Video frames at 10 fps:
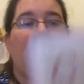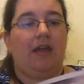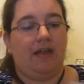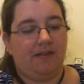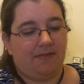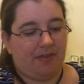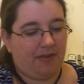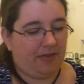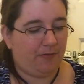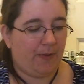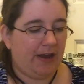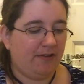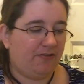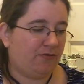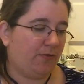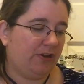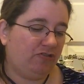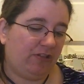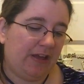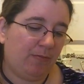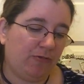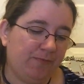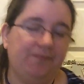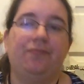is the thread storage label,